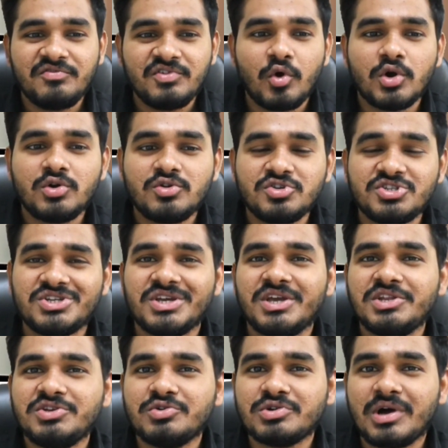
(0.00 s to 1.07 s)
And if you want
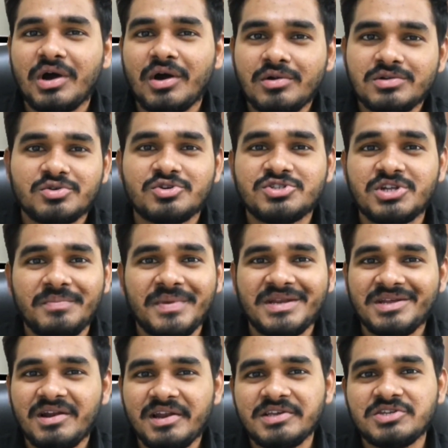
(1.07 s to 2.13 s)
to share your all
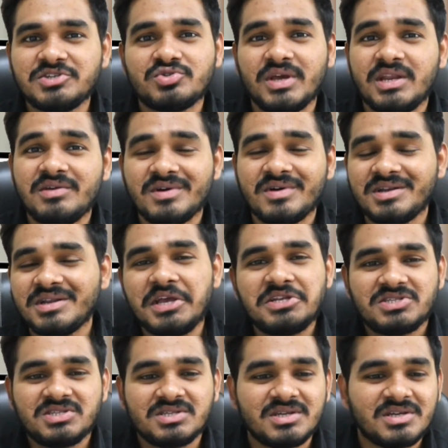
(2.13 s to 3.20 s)
social media links to
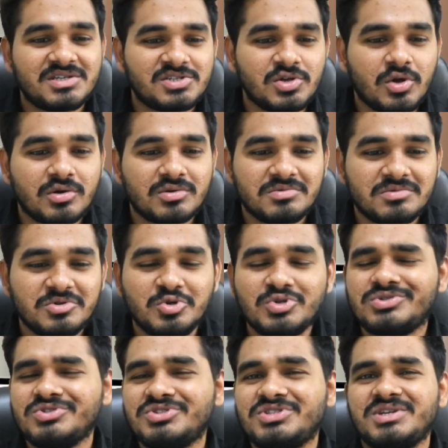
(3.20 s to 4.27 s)
anyone, it's
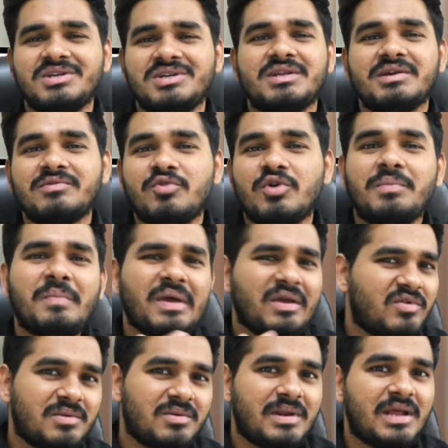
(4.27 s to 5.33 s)
not good to share
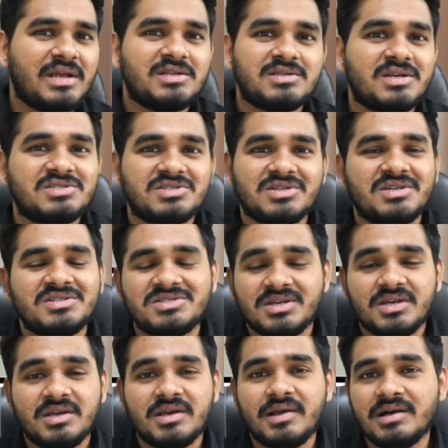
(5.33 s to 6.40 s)
one by one, right?
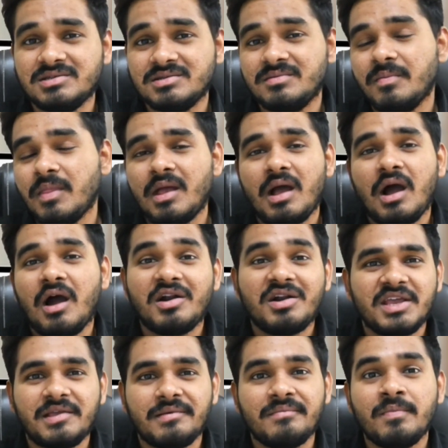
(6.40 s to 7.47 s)
It's a
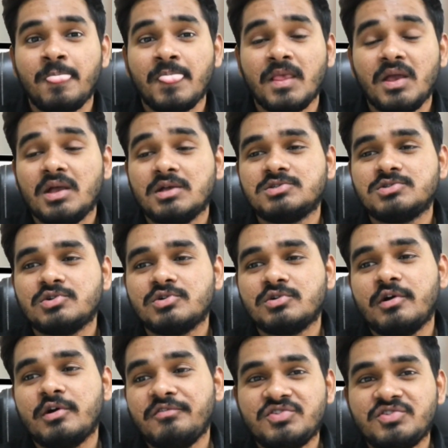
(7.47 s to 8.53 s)
hard thing.
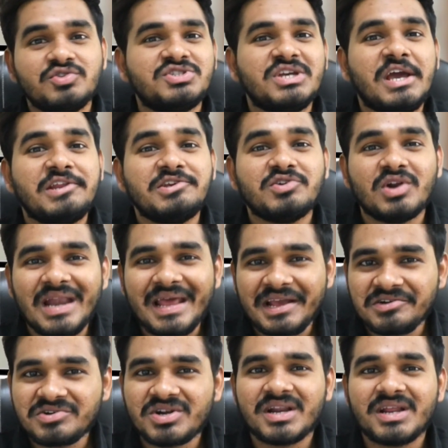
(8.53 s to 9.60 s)
So if you share
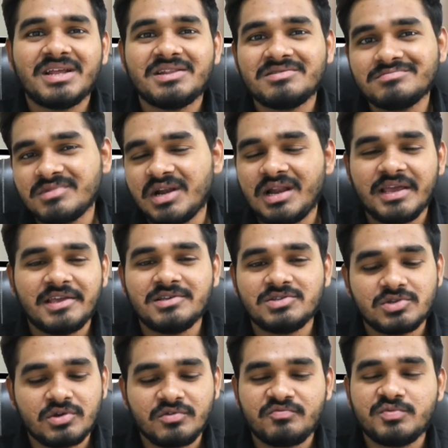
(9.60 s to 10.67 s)
your Linktree
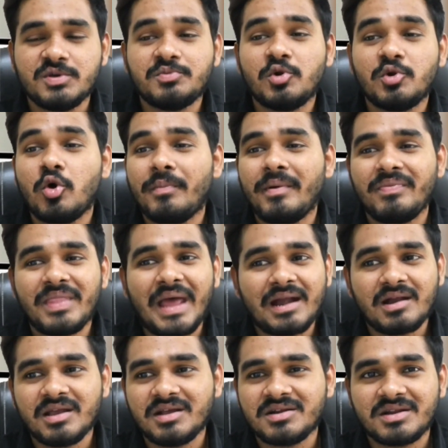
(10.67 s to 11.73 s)
link, so if people
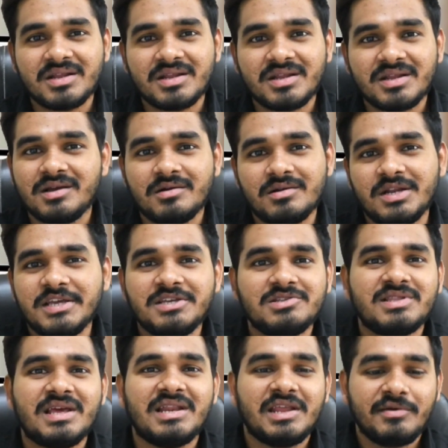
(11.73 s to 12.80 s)
open that Linktree
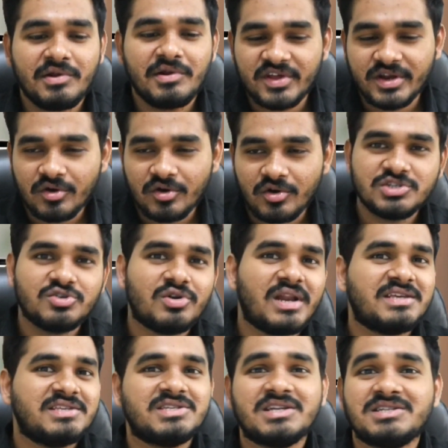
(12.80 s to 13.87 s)
link, then they will find
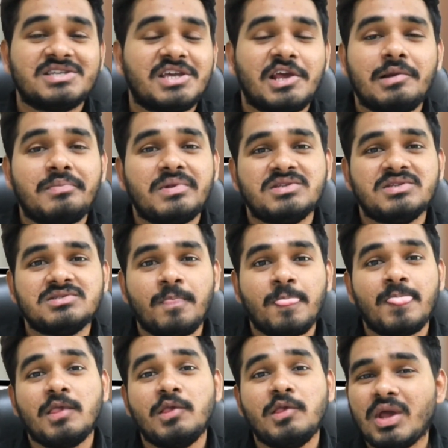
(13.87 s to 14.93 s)
all your links at single
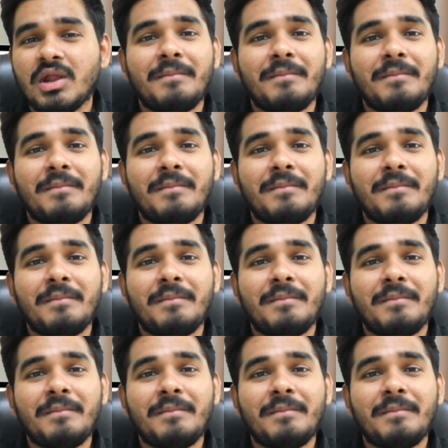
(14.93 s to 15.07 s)
place.